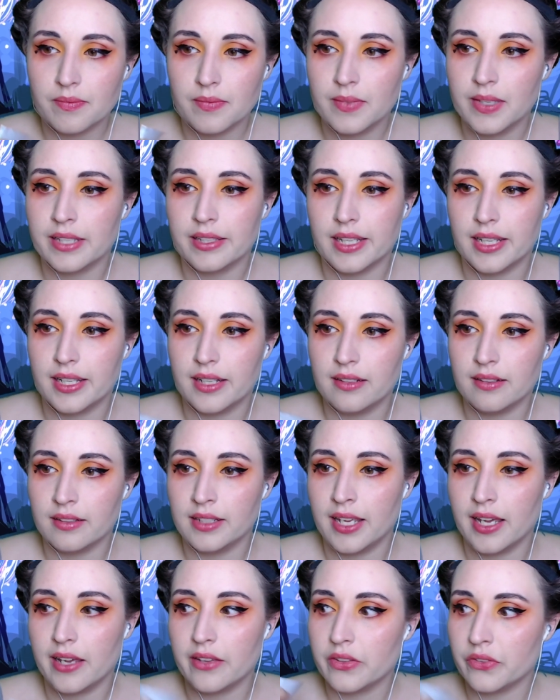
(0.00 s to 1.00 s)
And then,
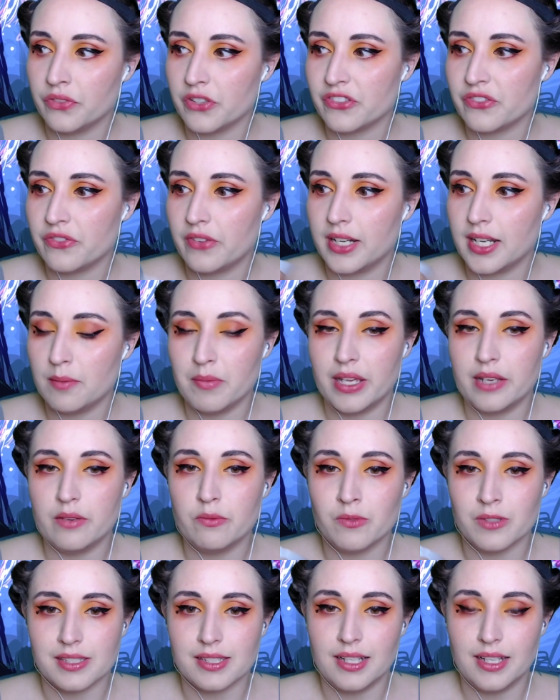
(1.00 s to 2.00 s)
yeah, the first friend I met
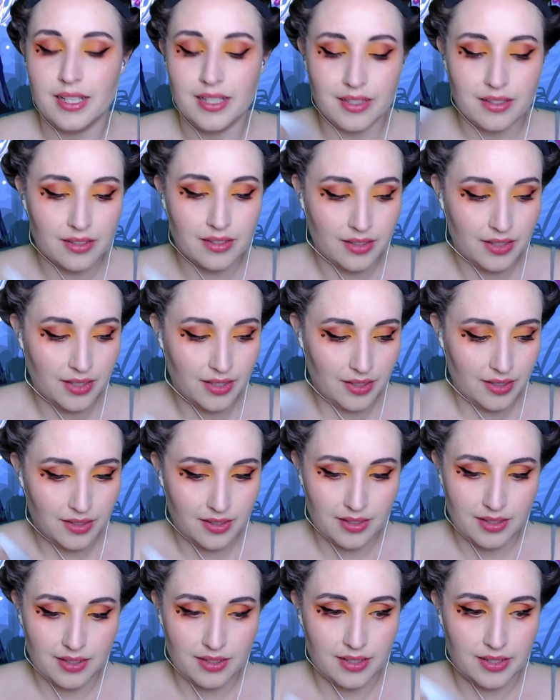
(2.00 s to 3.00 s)
was like,
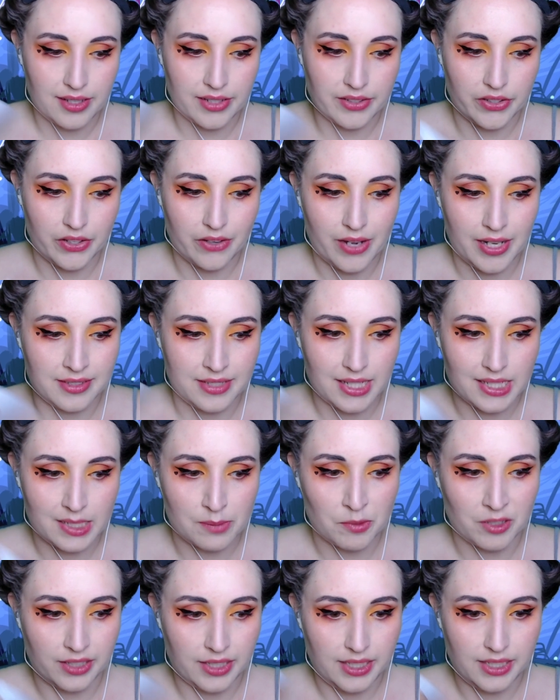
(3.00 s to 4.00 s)
I don't know, I
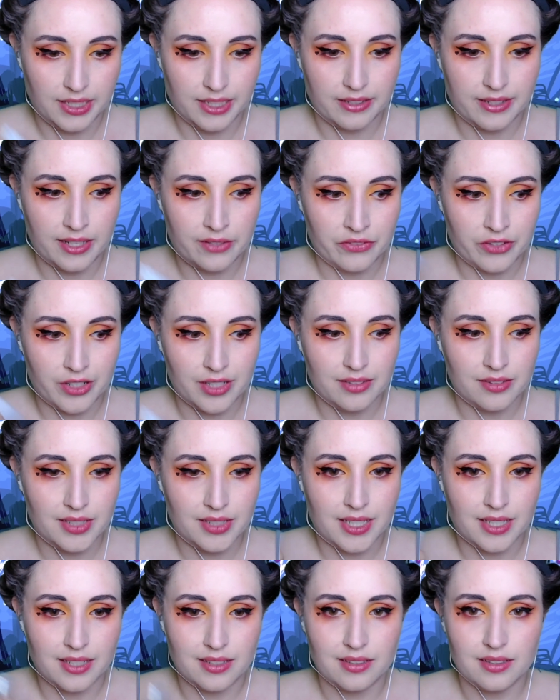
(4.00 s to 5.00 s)
desperately needed that friend,
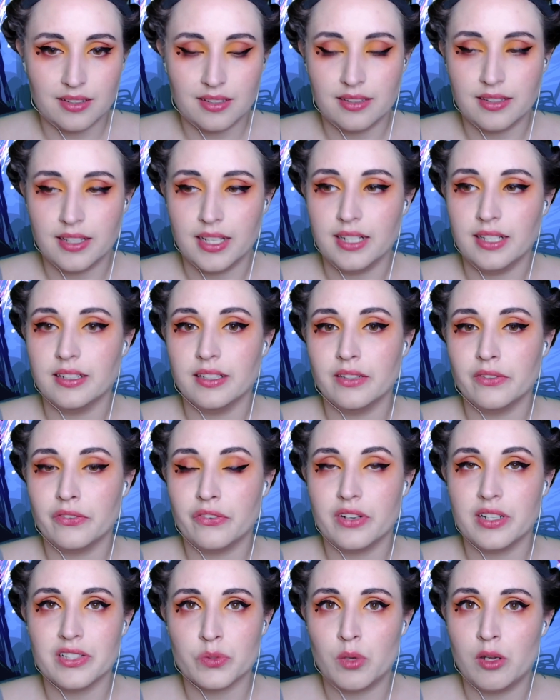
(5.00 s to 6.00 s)
and they needed a
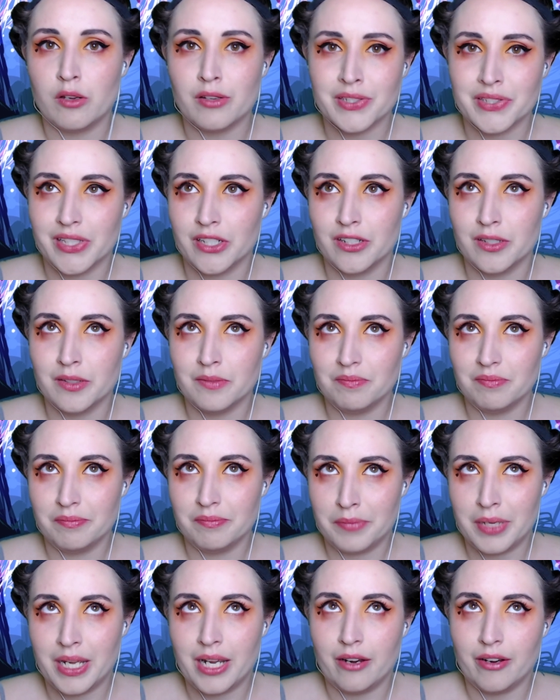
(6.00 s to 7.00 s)
friend as well because their
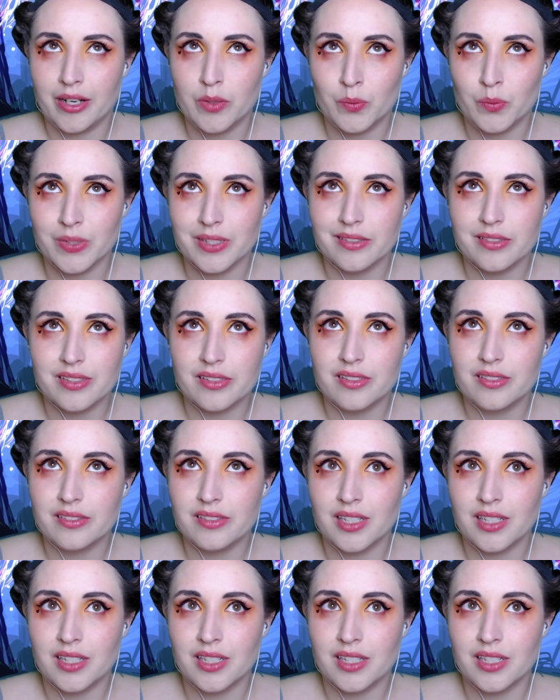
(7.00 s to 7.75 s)
parent was